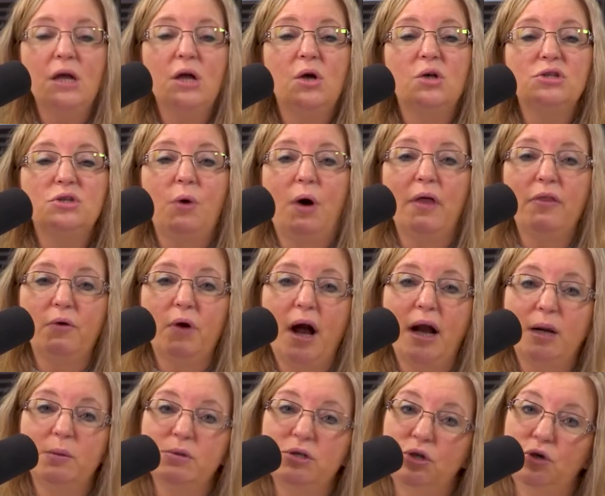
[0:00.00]
So other
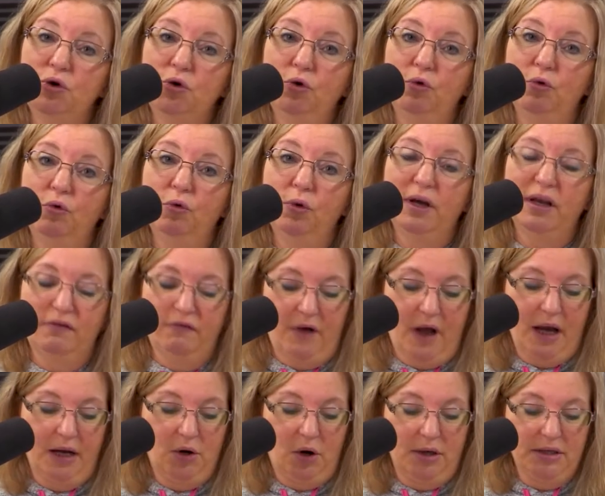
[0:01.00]
items you can
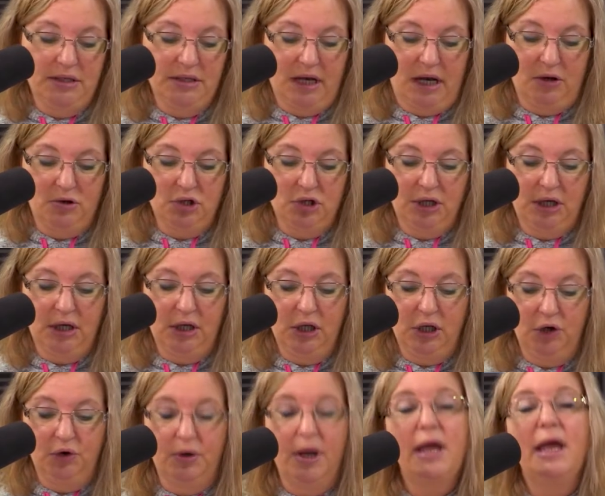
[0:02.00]
find on a style sheet
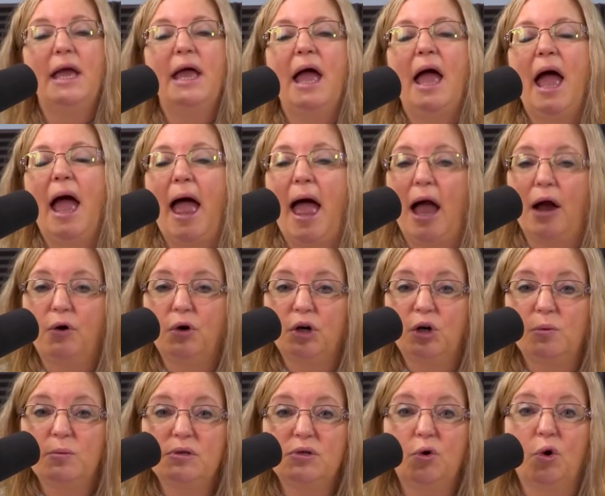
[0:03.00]
include
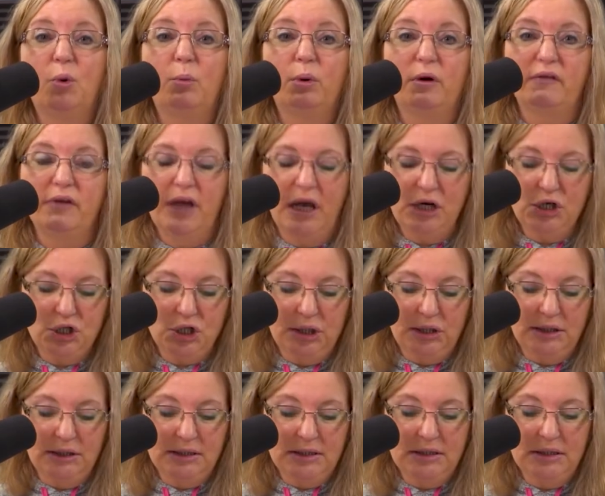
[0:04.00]
acronyms or
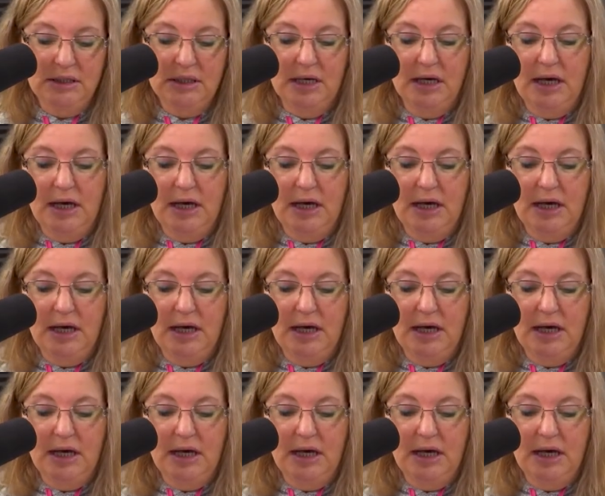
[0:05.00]
abbreviations,